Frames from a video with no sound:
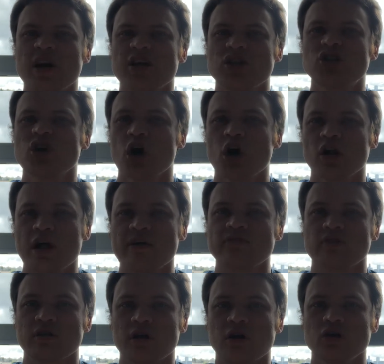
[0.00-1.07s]
of dull
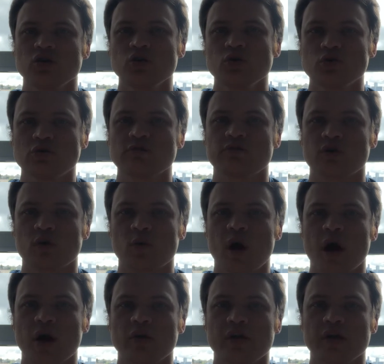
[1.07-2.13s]
after they're used for a
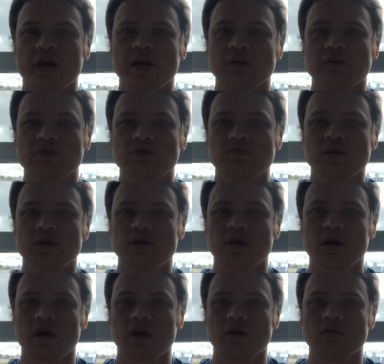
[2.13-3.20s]
while. They get to be
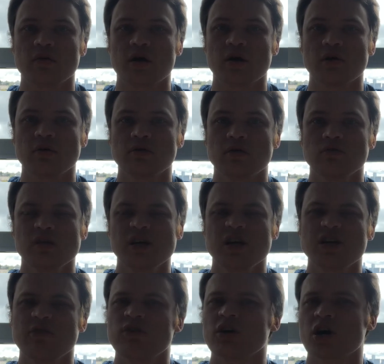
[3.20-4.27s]
really a
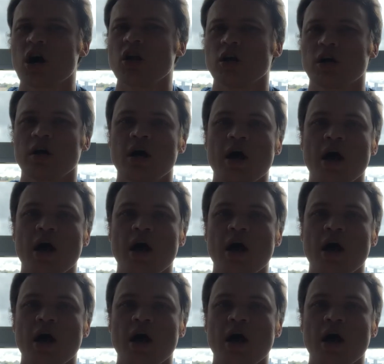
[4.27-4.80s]
different color.